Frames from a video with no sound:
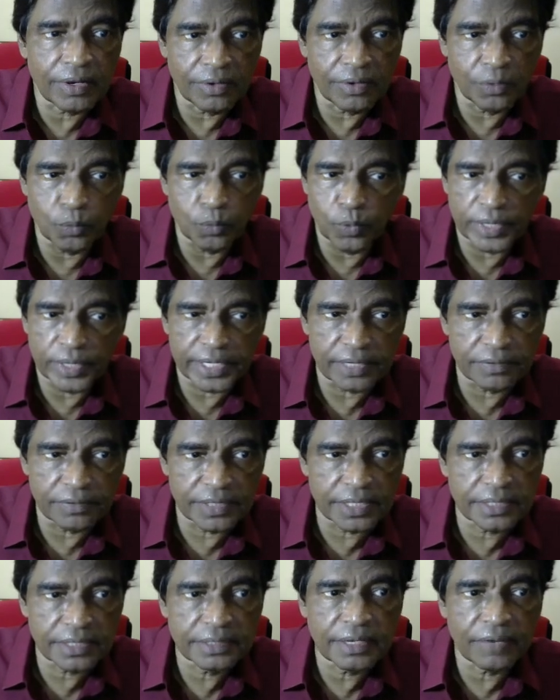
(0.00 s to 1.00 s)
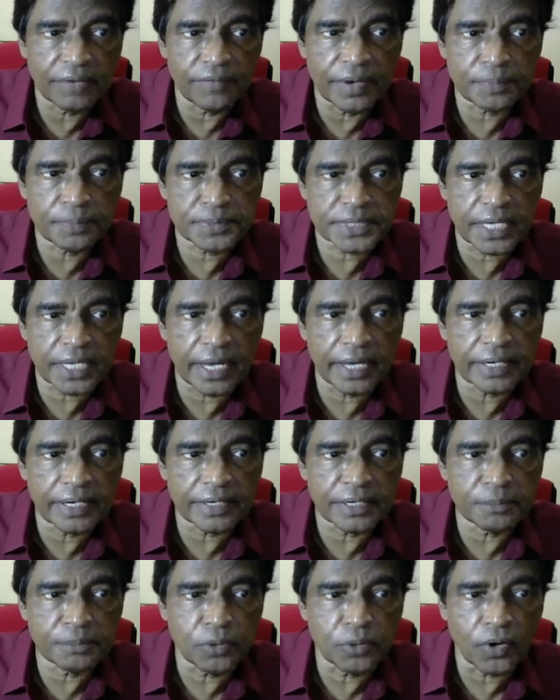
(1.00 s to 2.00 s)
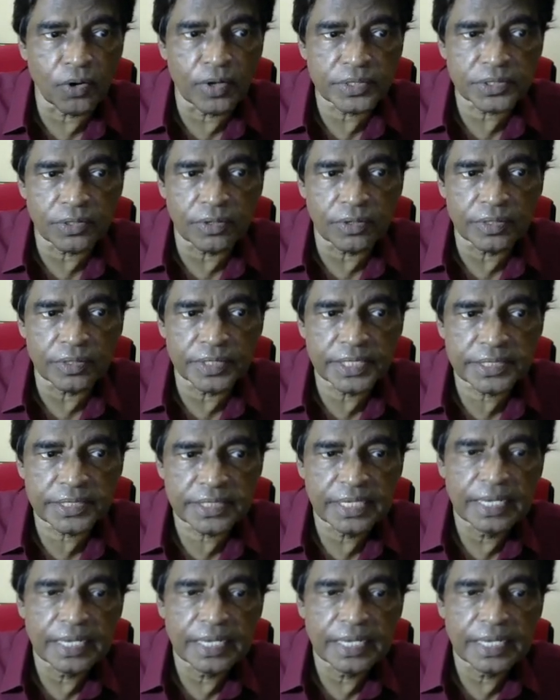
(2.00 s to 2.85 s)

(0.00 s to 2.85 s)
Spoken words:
Whatever website, reports, all this.